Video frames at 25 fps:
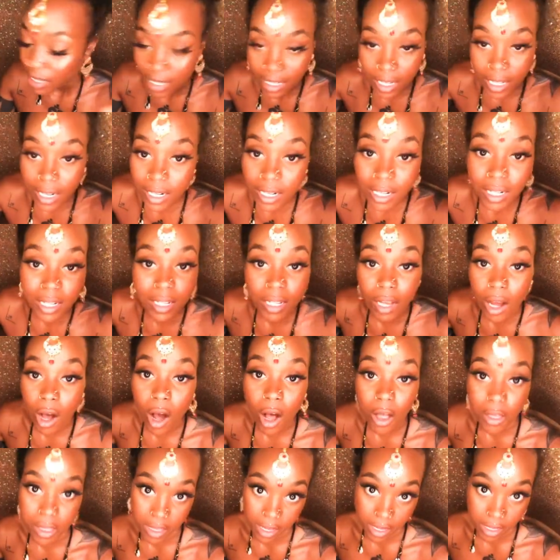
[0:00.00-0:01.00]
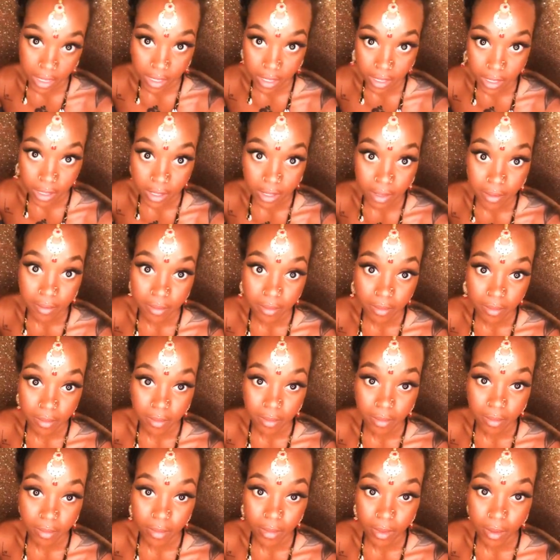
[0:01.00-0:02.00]
that all this
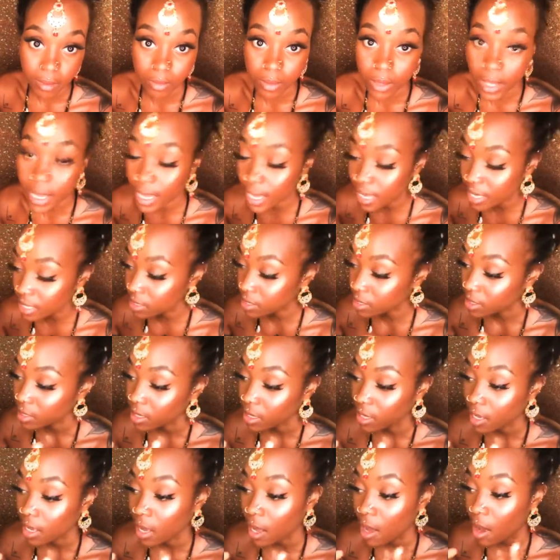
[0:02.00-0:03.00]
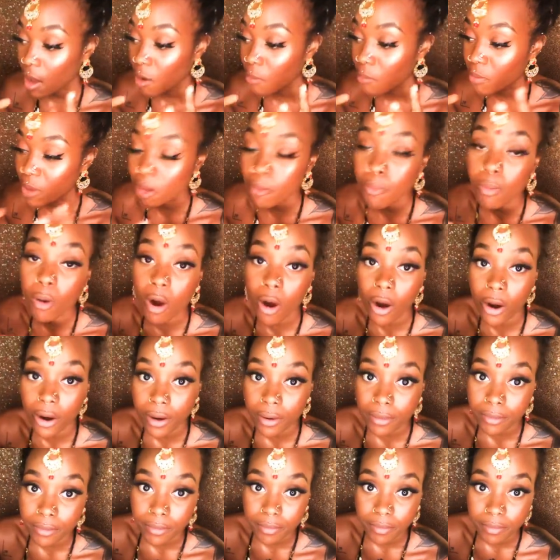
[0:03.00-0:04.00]
plays a big part.
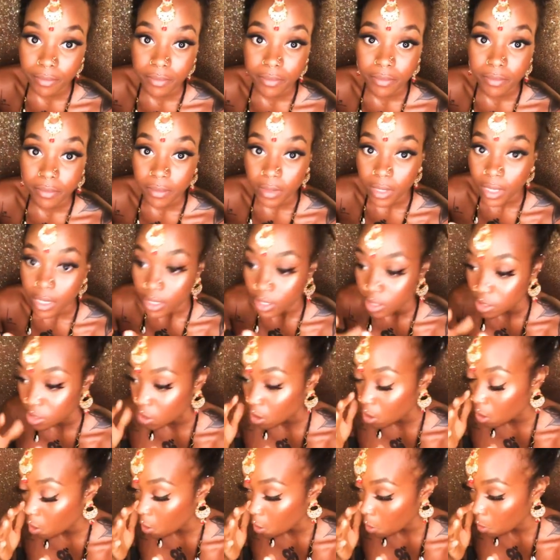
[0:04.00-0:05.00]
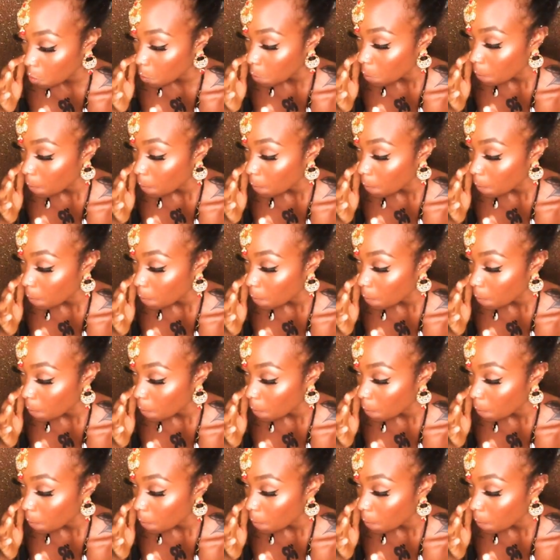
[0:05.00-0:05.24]
So